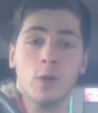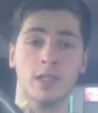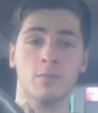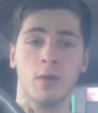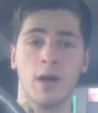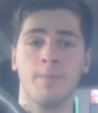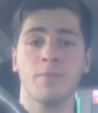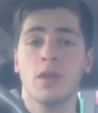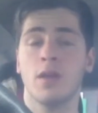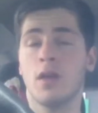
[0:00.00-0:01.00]
quest bar.
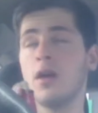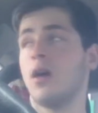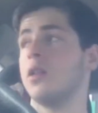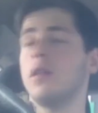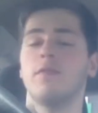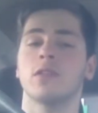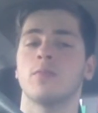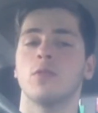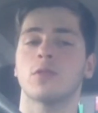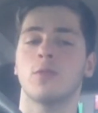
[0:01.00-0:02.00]
I love the
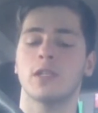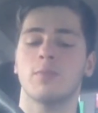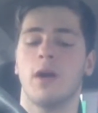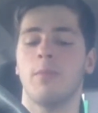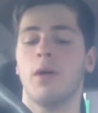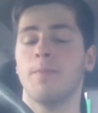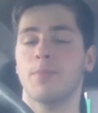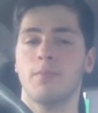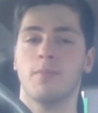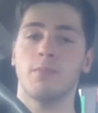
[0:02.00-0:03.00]
S'mores quest bar, but
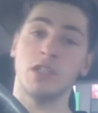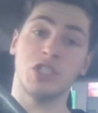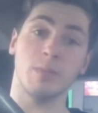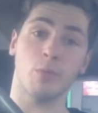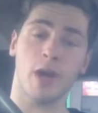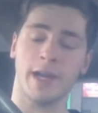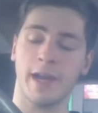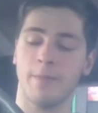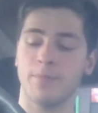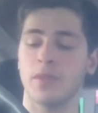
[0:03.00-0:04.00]
the gym ran
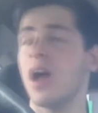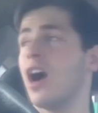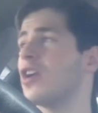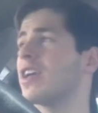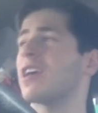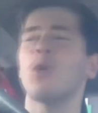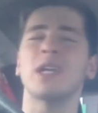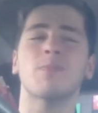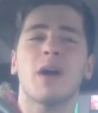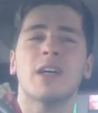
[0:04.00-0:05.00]
out. I don't get
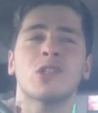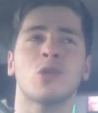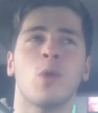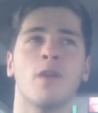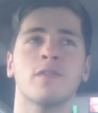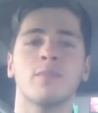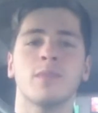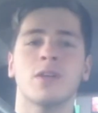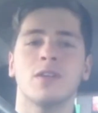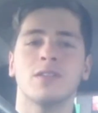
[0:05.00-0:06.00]
quest bars too often
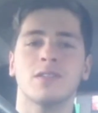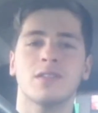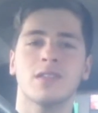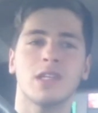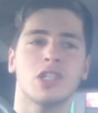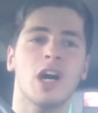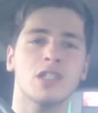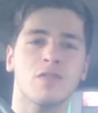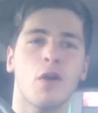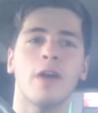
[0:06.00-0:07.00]
because they
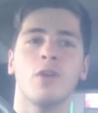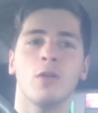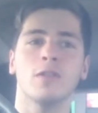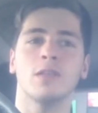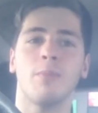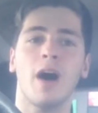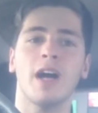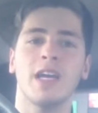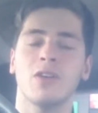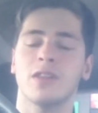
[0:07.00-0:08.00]
charge $5 a
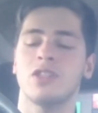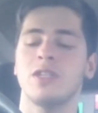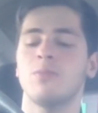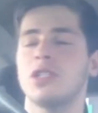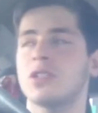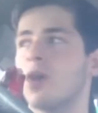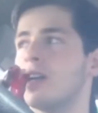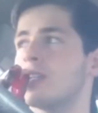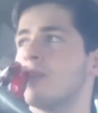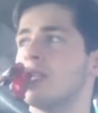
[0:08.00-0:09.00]
bar here at the gym, which is quite
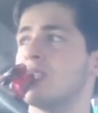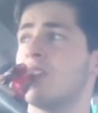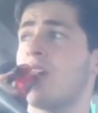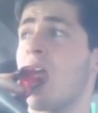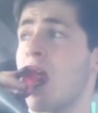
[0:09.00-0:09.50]
expensive.